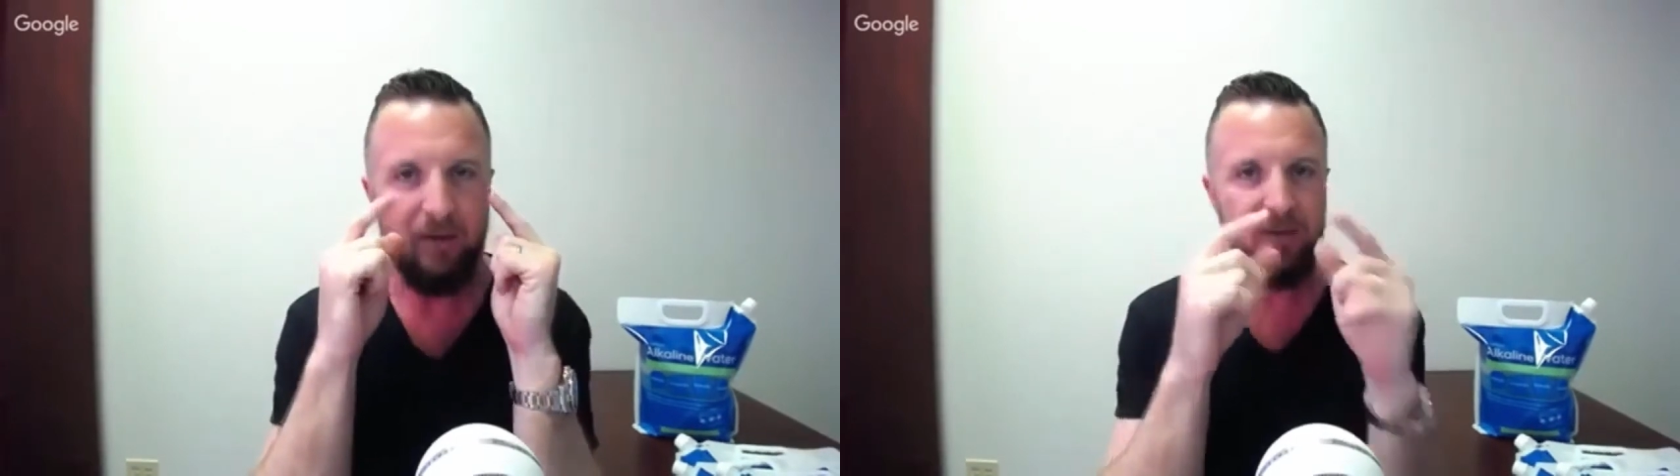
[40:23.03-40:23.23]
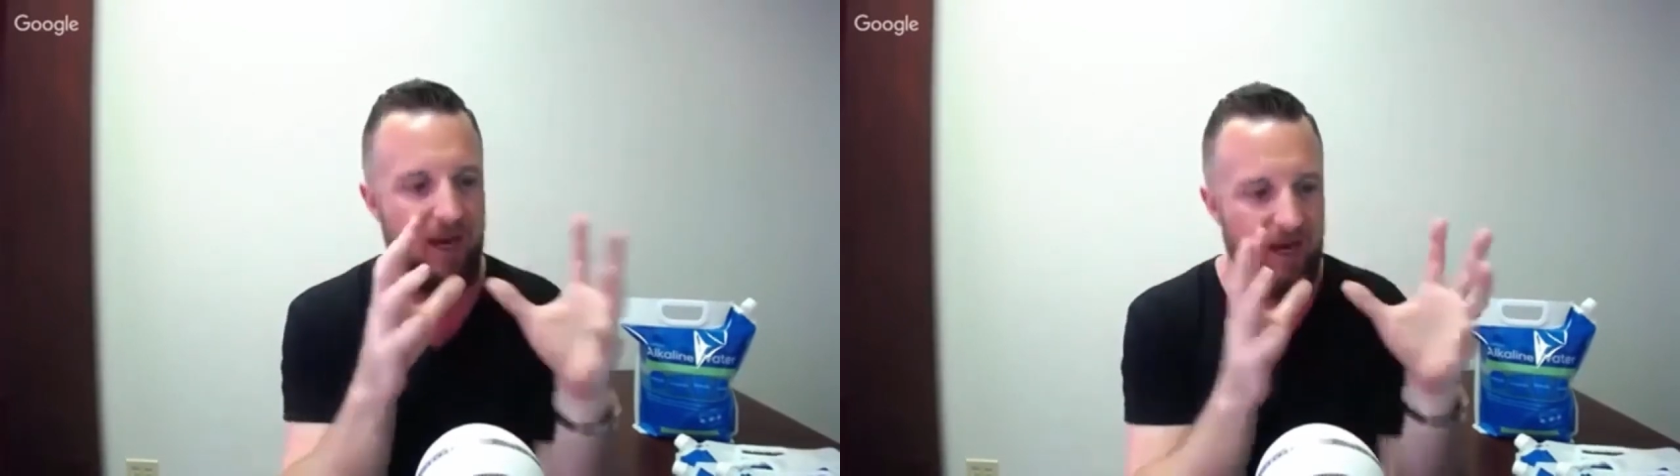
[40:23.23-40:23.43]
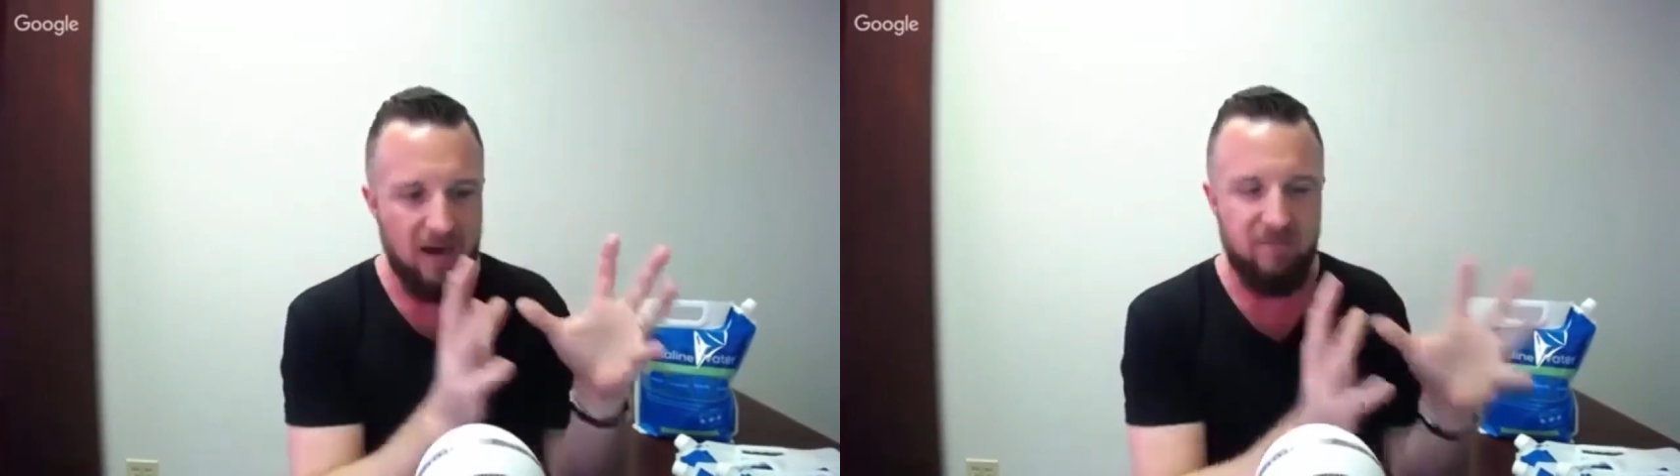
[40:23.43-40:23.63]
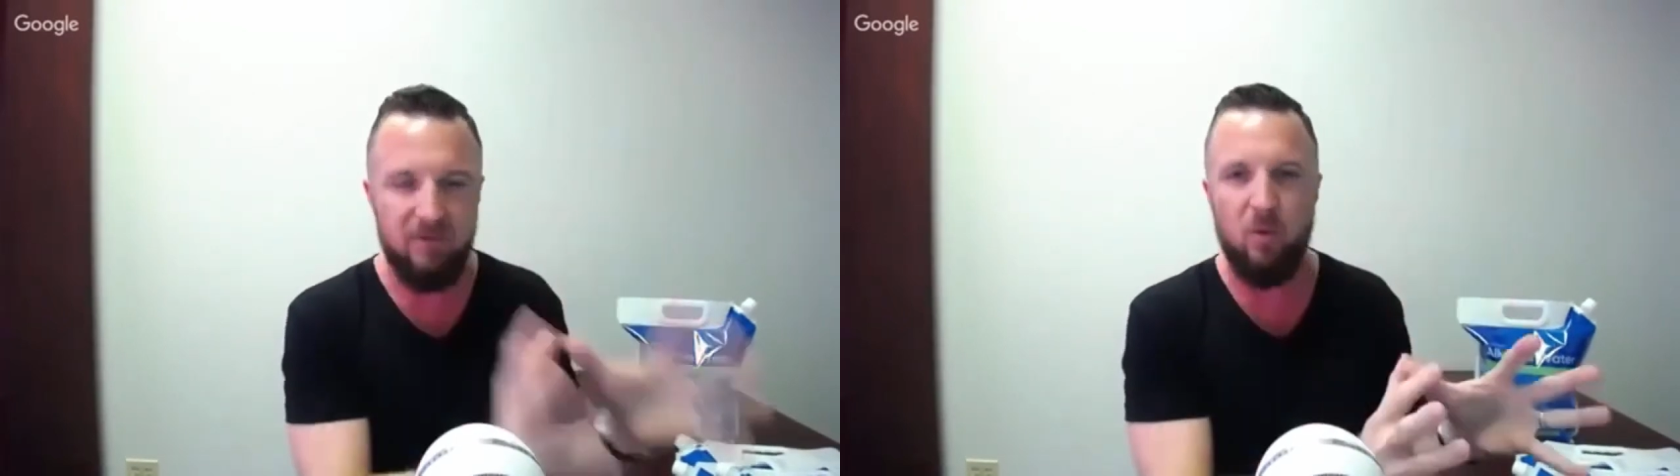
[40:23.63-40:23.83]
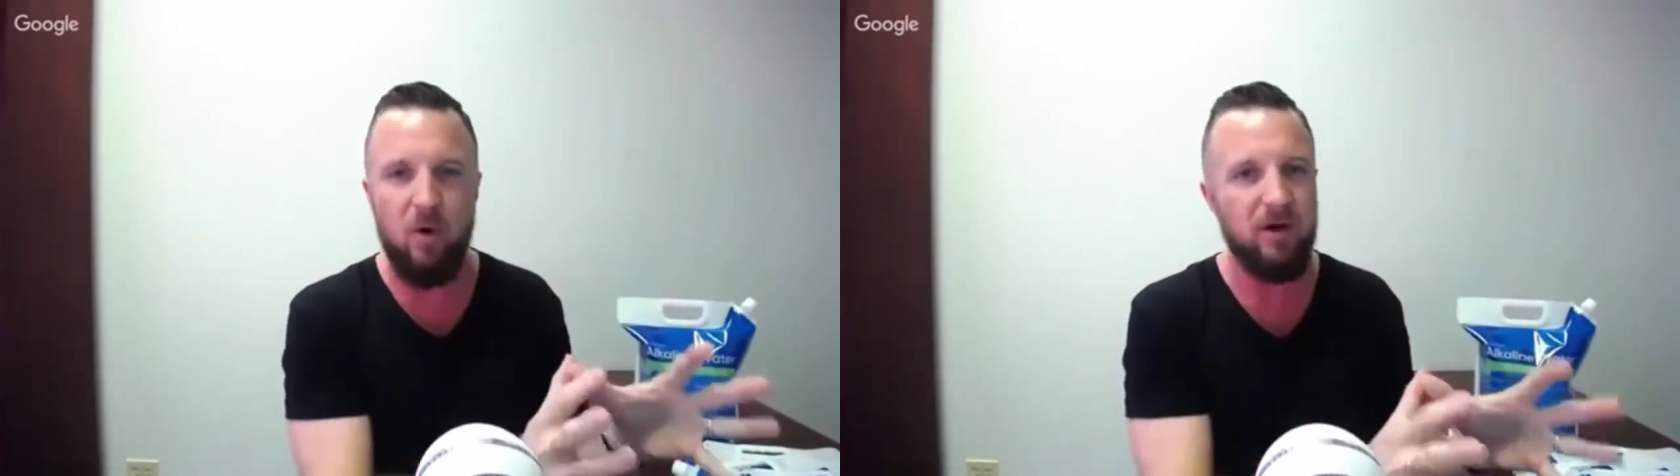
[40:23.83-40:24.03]
Okay, I'm
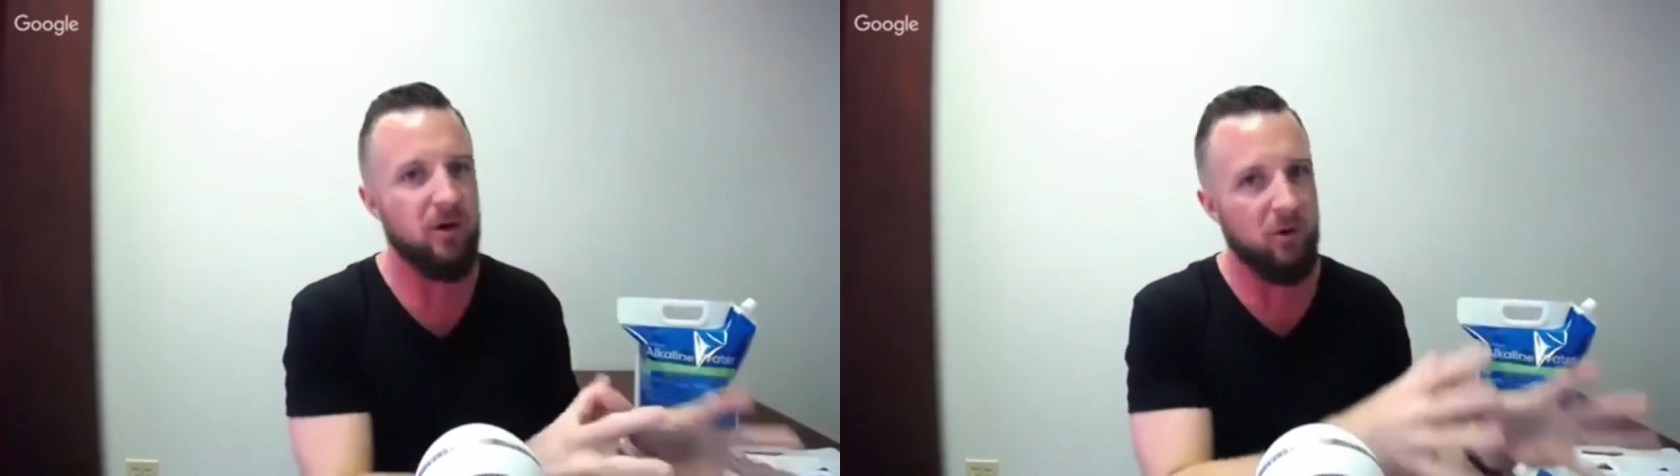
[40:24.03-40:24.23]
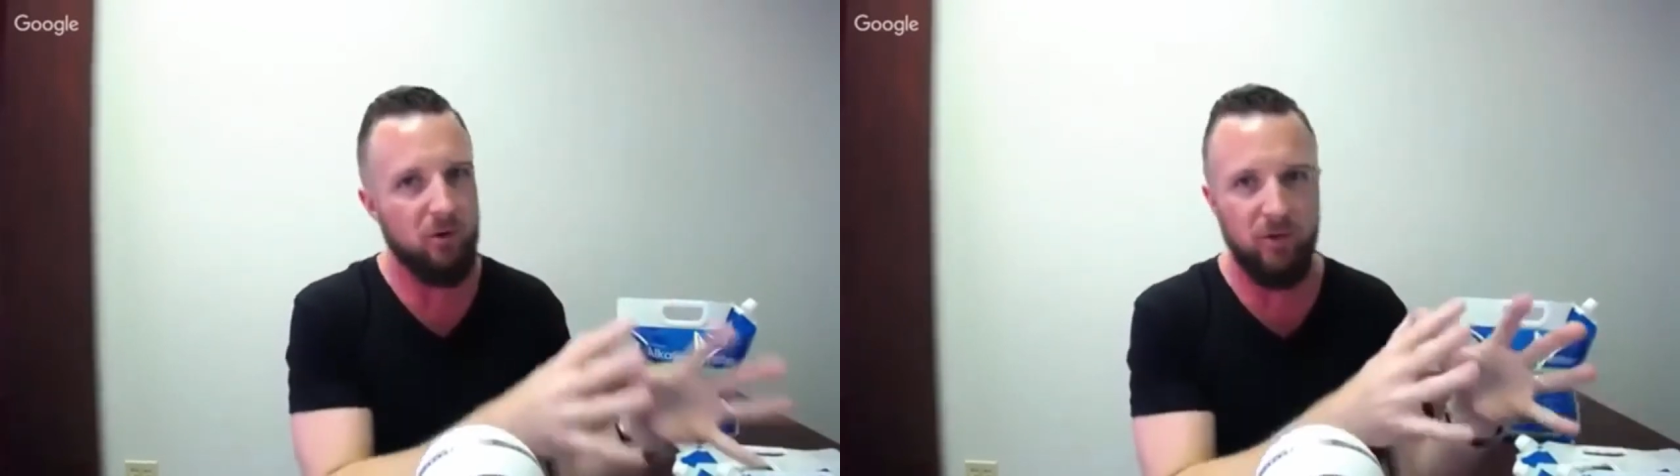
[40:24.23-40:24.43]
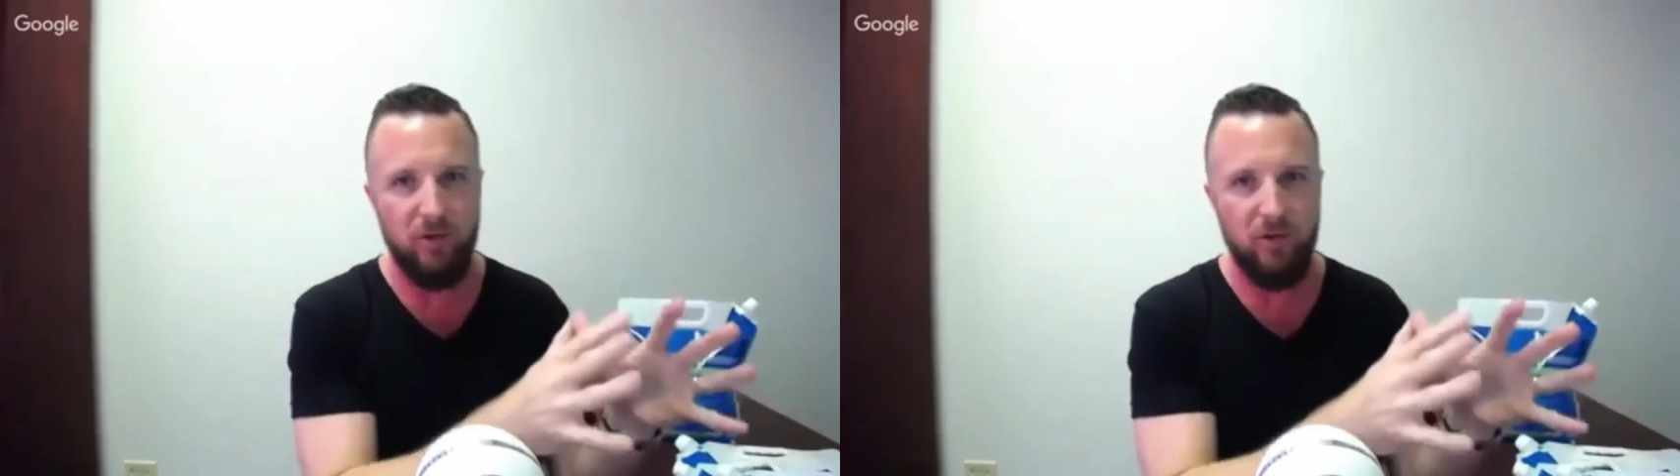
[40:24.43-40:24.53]
the one who